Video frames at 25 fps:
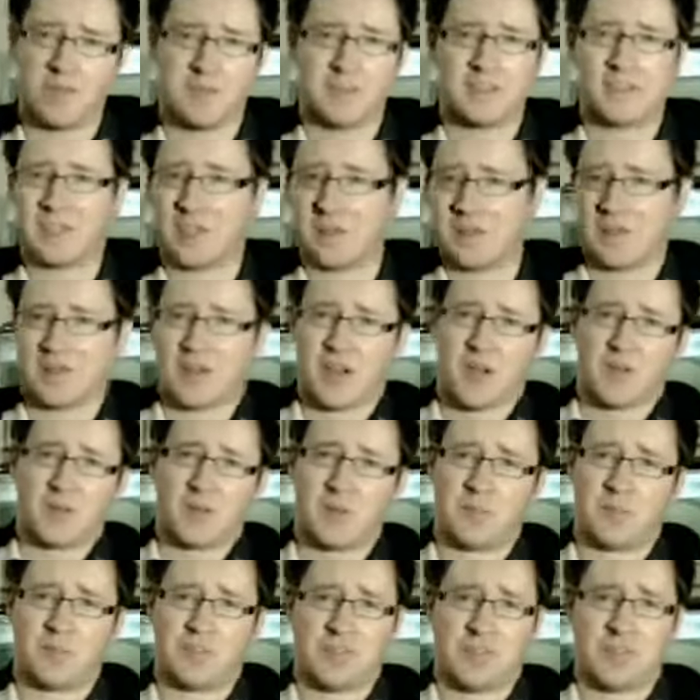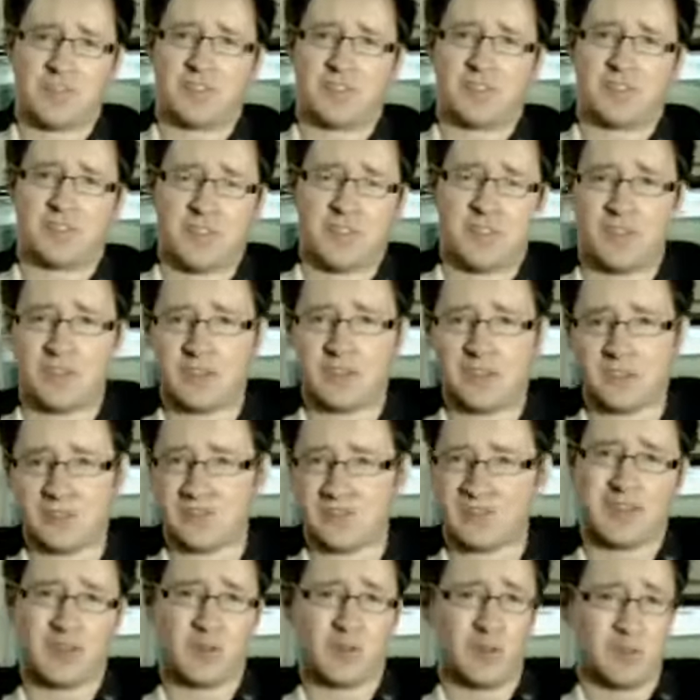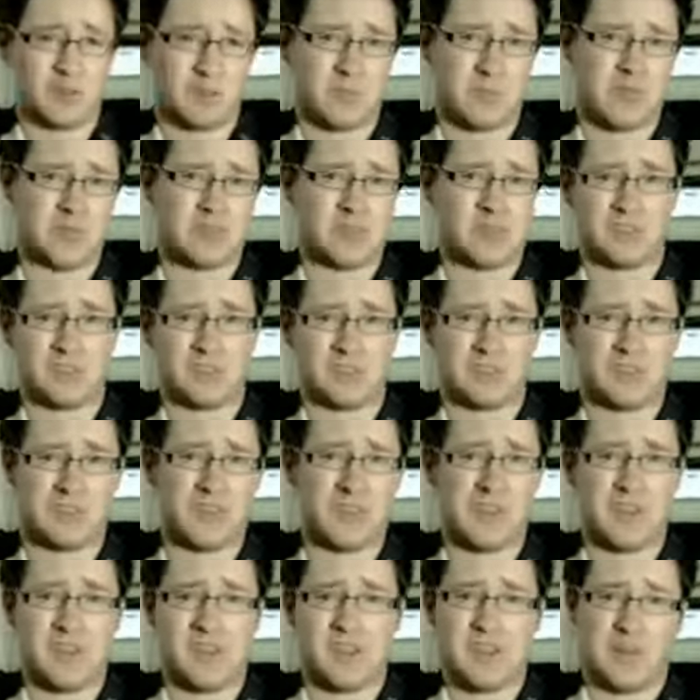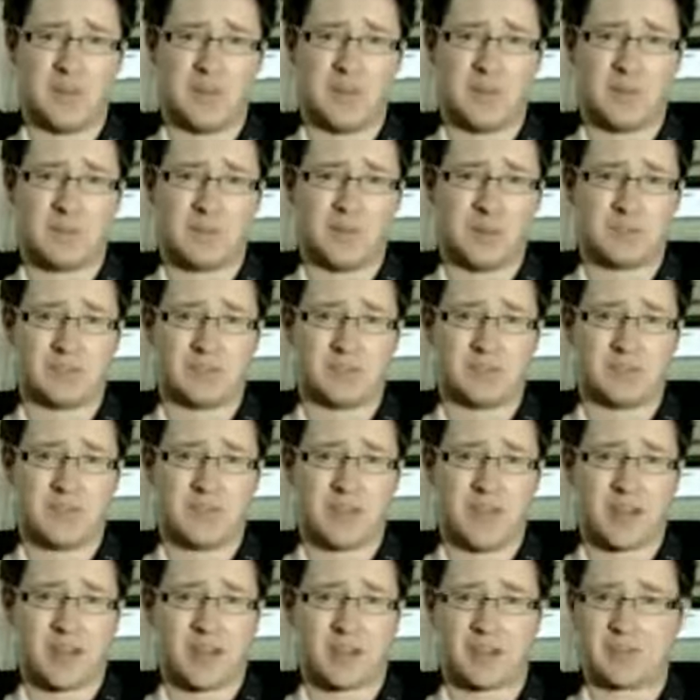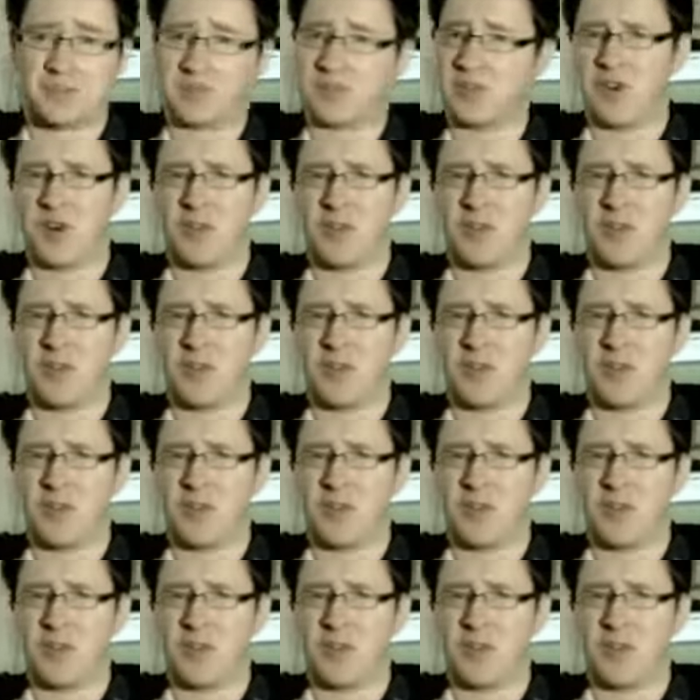obviously, if I get rear projection television, then a Ghostbusters uh, poster in the background.